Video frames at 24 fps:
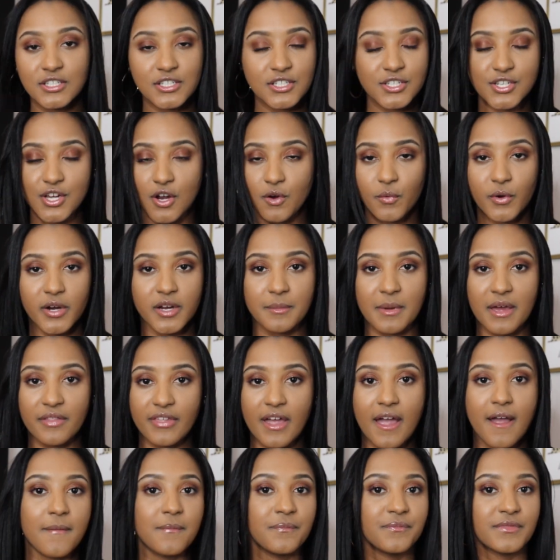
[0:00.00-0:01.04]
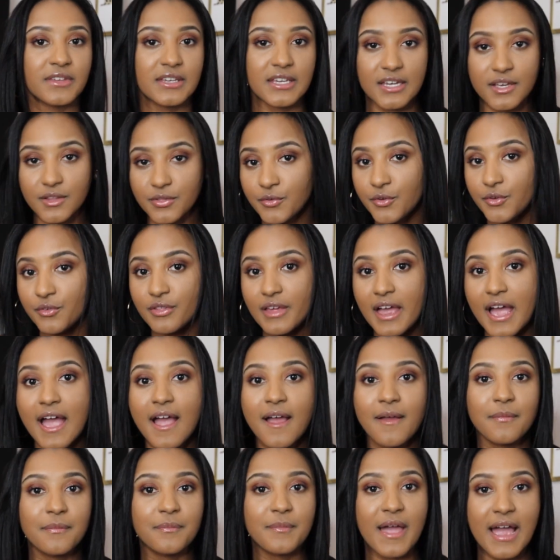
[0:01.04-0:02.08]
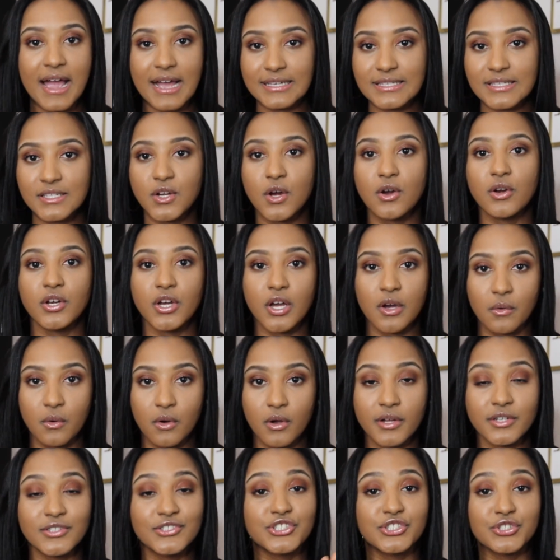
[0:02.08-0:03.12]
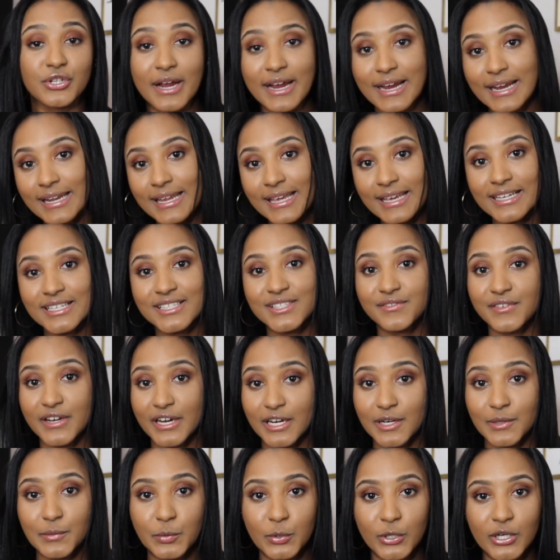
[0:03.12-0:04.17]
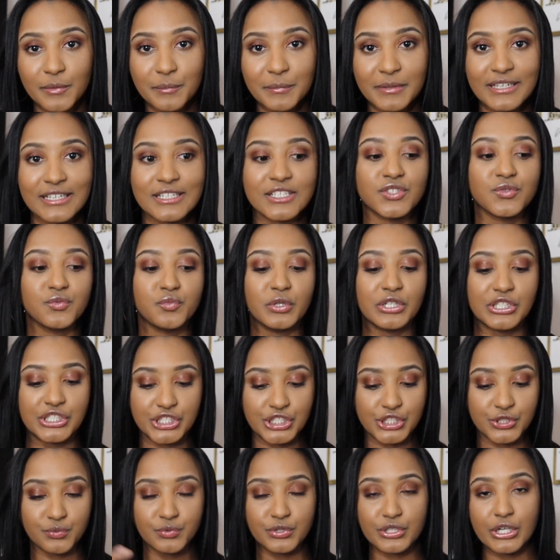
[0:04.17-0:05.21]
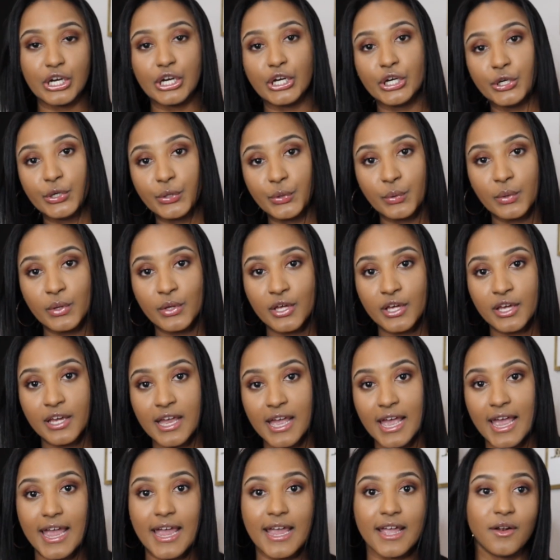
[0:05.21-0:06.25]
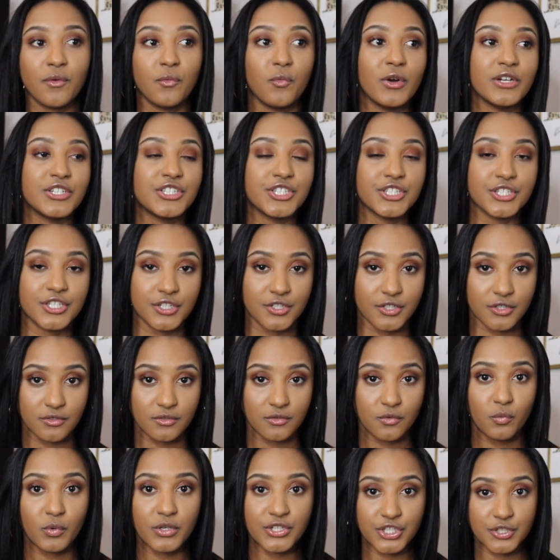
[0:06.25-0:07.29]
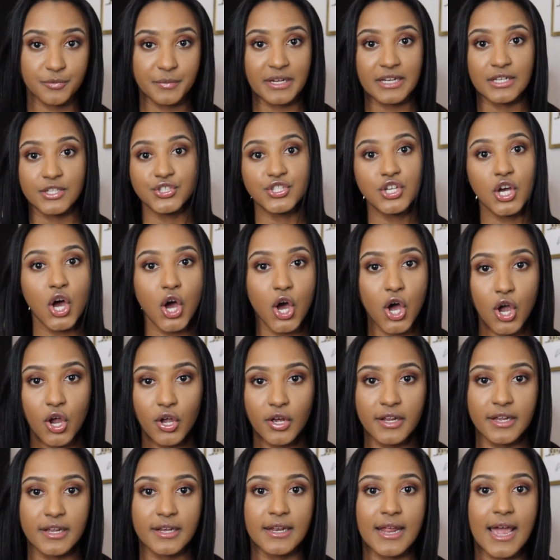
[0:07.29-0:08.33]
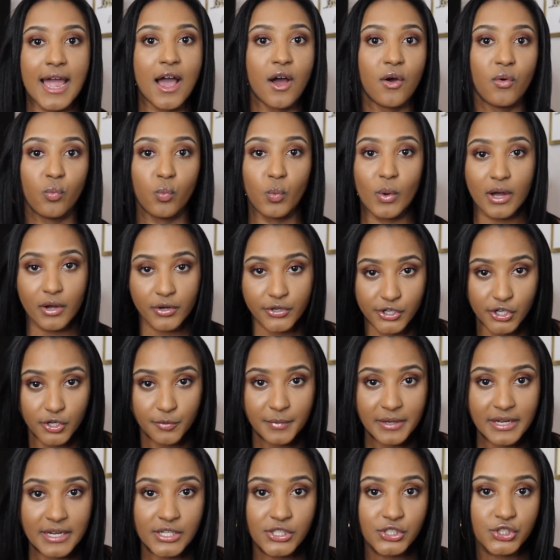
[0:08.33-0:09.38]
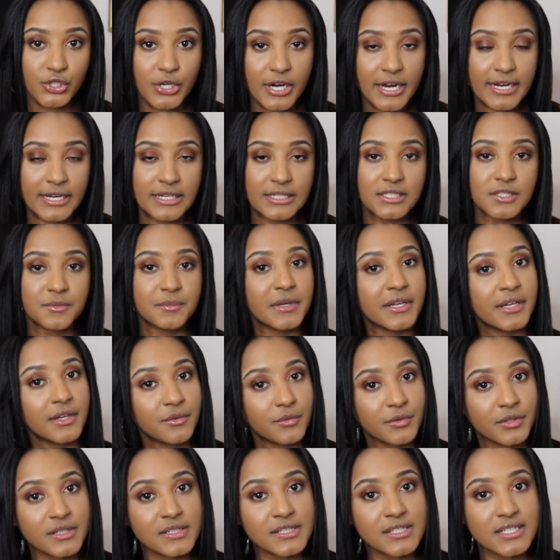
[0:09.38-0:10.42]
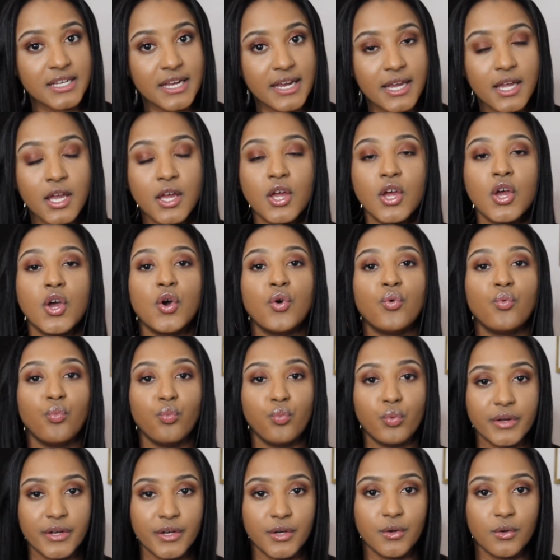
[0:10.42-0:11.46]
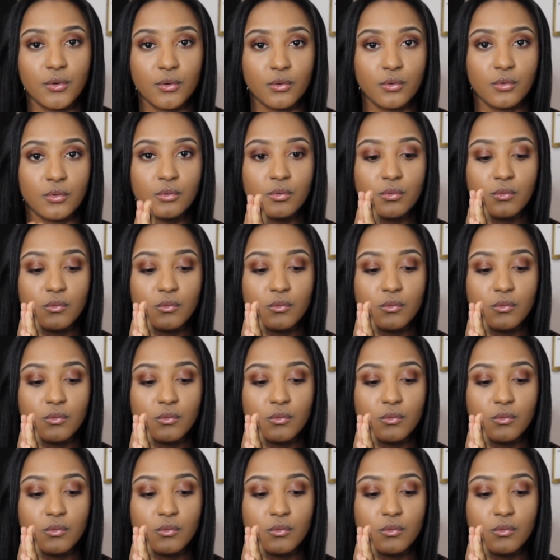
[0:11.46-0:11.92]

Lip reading: don't worry about that. Get through that, pass it on, go on. Training is very important because what you know and what you're being taught and how well you're being trained to be in real estate will